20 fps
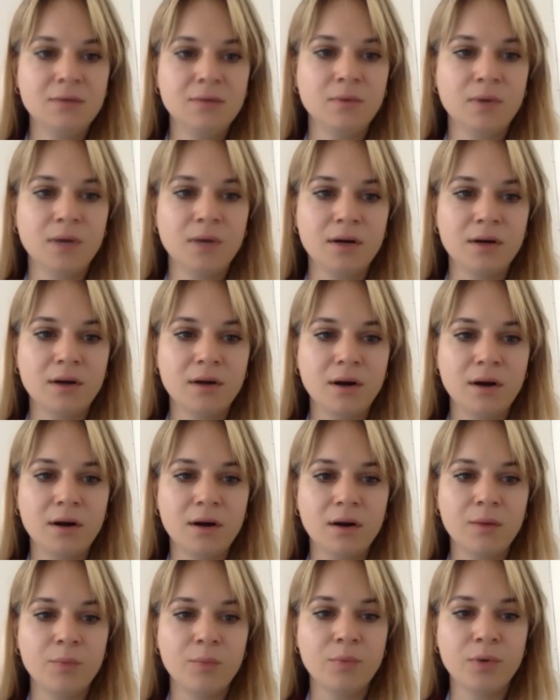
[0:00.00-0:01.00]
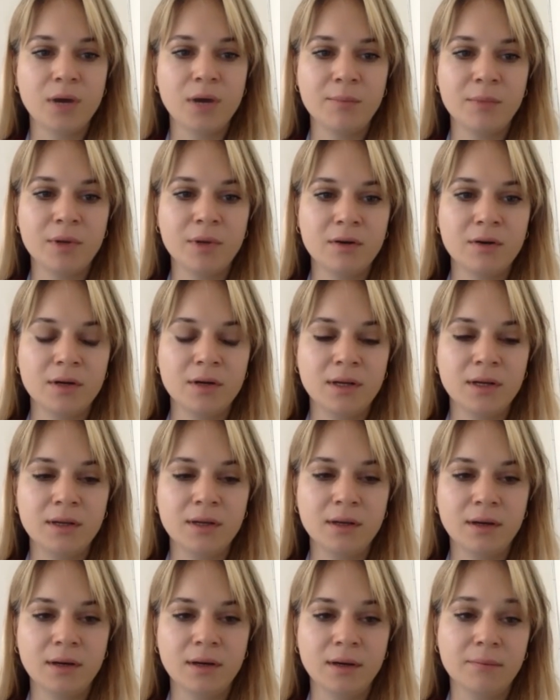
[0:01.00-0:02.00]
where our
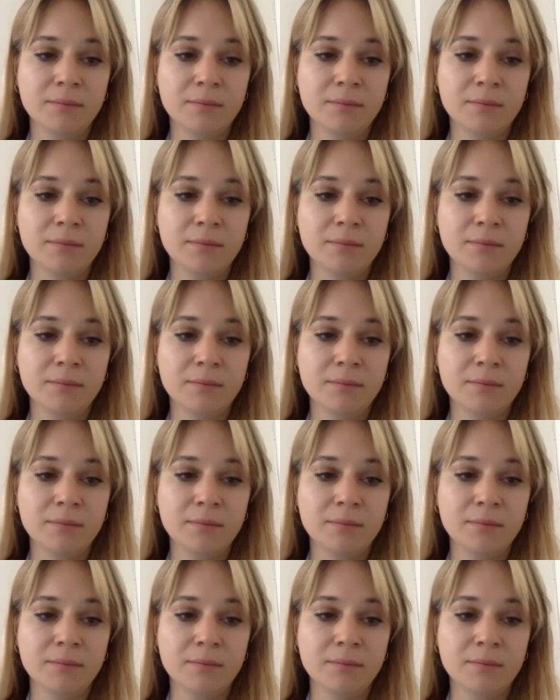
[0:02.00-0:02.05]
primary